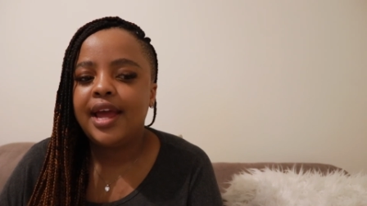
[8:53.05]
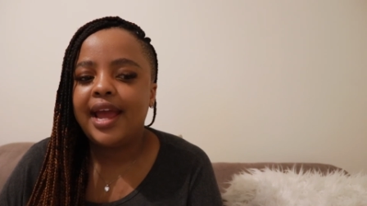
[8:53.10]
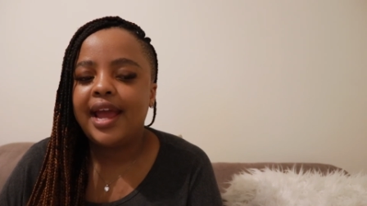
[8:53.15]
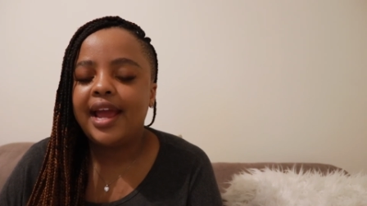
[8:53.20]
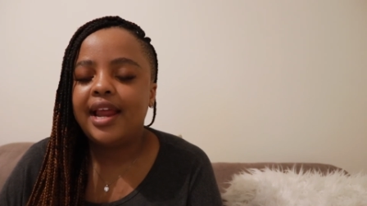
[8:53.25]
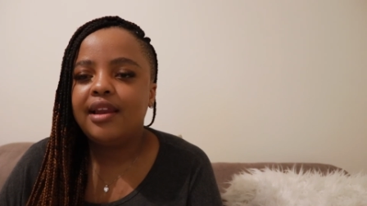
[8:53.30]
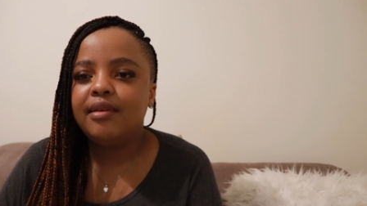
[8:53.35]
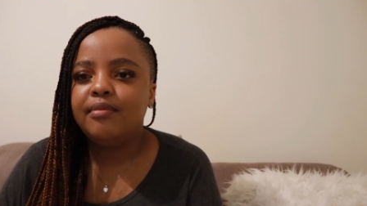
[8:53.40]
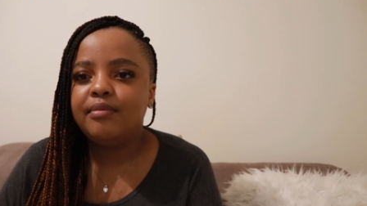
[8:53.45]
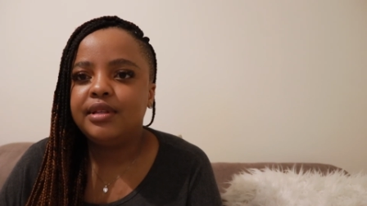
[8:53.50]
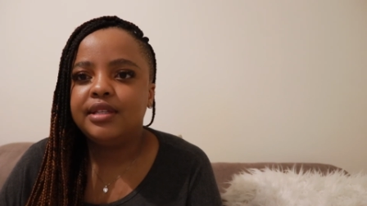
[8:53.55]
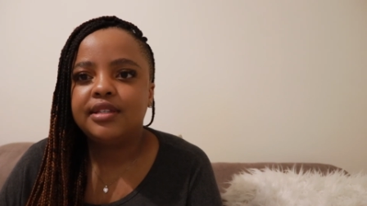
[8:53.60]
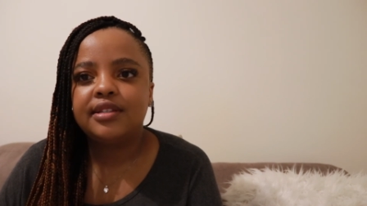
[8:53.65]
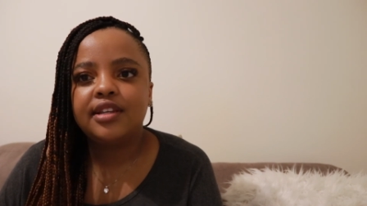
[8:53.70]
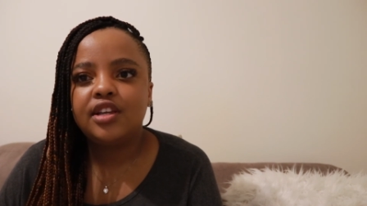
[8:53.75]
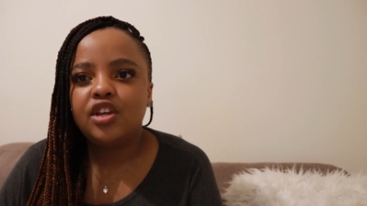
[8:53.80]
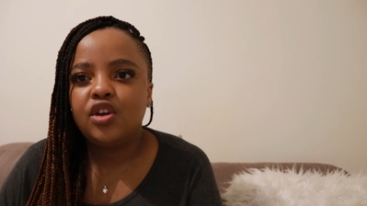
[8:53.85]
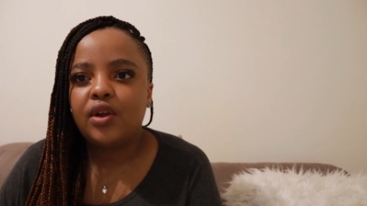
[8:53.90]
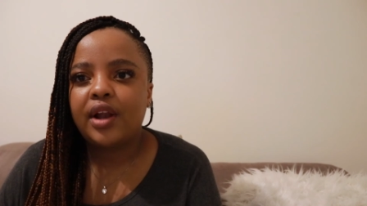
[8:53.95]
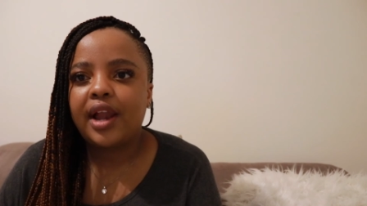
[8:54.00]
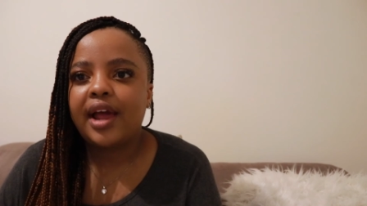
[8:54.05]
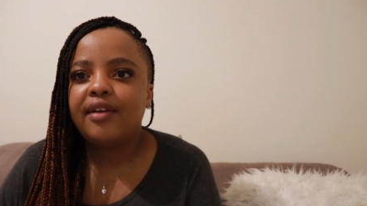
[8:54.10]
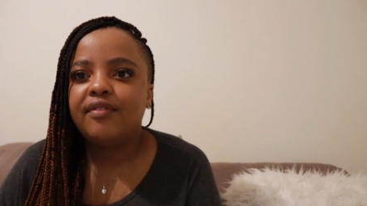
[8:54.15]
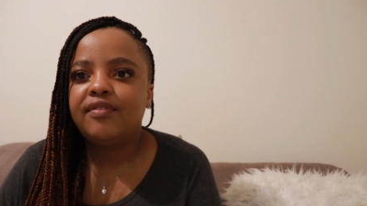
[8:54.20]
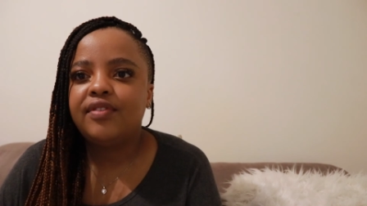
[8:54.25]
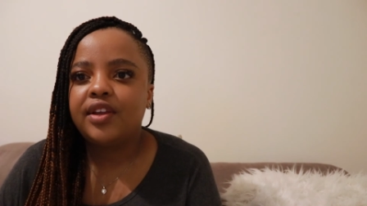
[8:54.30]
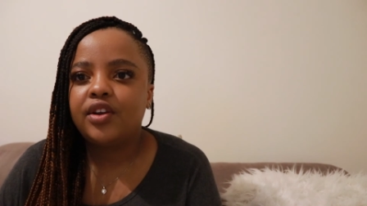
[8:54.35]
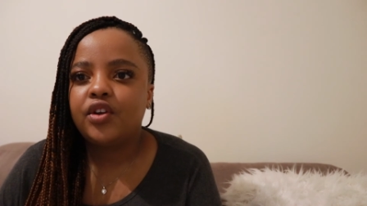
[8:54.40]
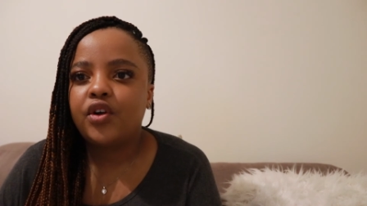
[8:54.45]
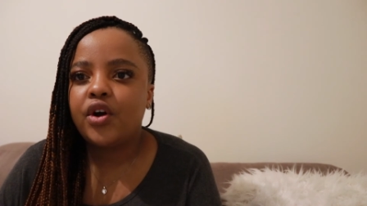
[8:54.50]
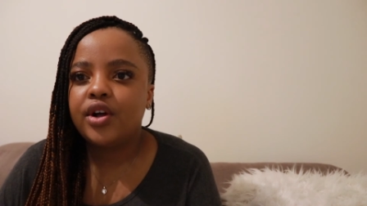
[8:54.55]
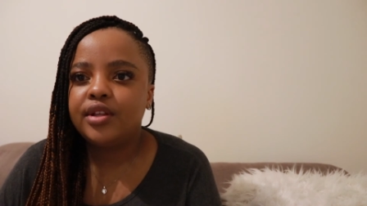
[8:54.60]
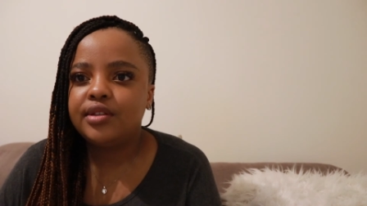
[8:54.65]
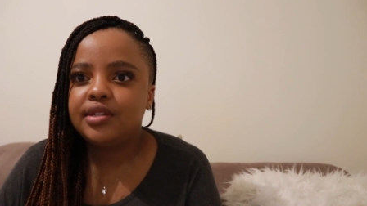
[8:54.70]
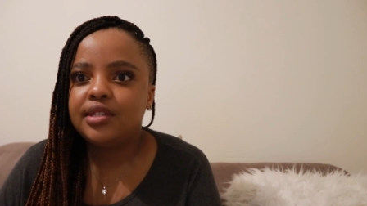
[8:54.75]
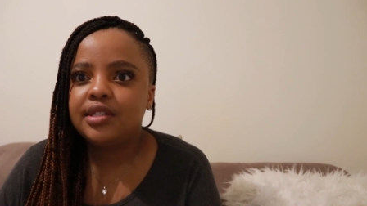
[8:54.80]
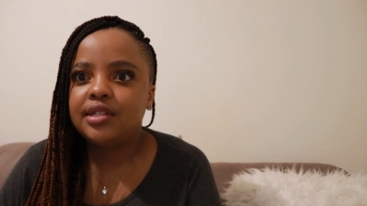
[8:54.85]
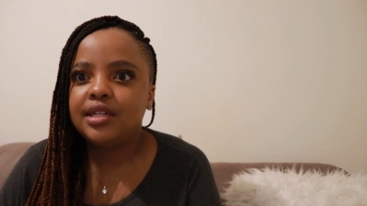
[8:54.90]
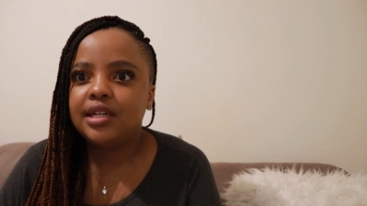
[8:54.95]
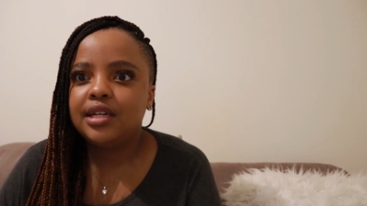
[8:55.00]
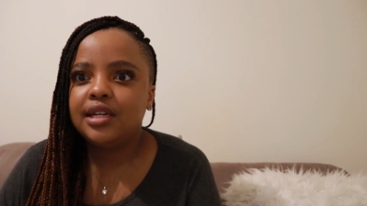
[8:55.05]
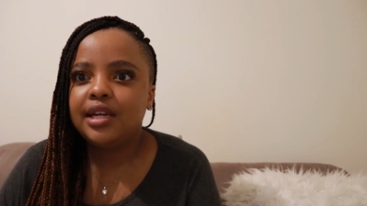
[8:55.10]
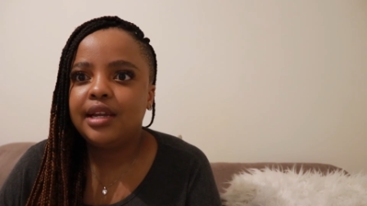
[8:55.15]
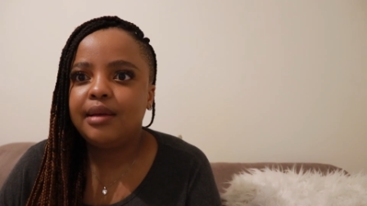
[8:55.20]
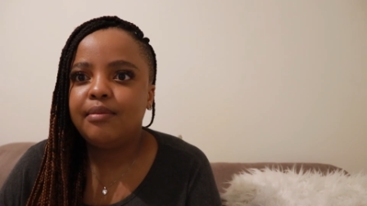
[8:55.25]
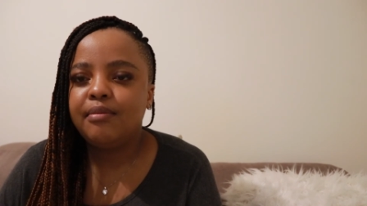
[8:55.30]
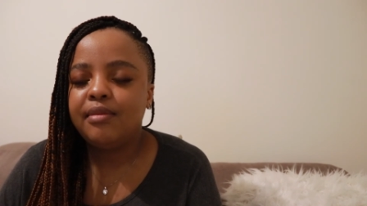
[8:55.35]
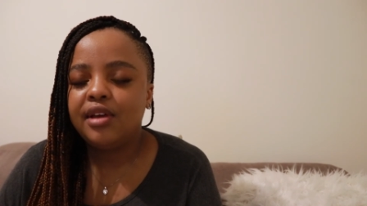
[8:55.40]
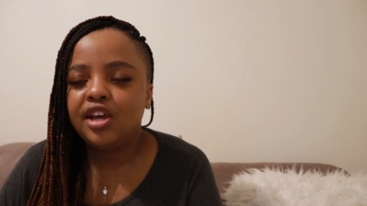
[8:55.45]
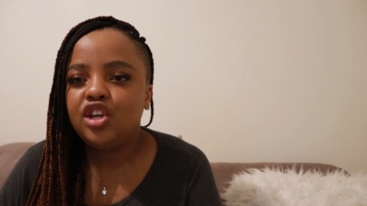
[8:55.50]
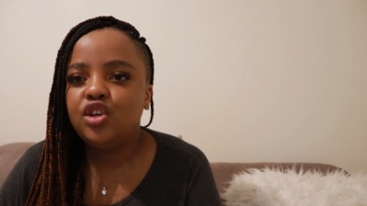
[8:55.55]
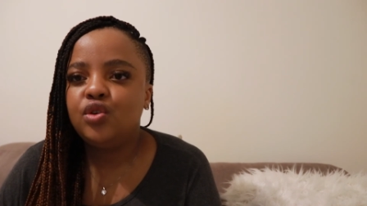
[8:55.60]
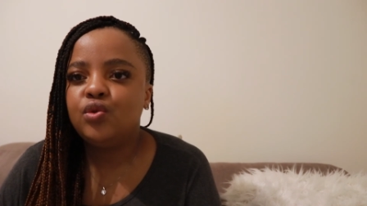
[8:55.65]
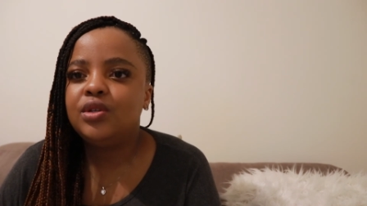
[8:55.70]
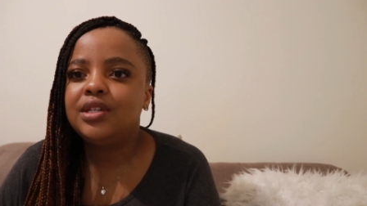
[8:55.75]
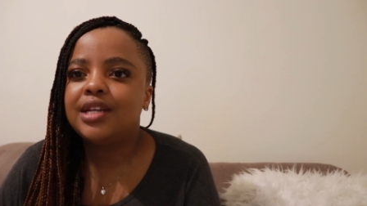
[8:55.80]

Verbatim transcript: elements in your life that constantly make you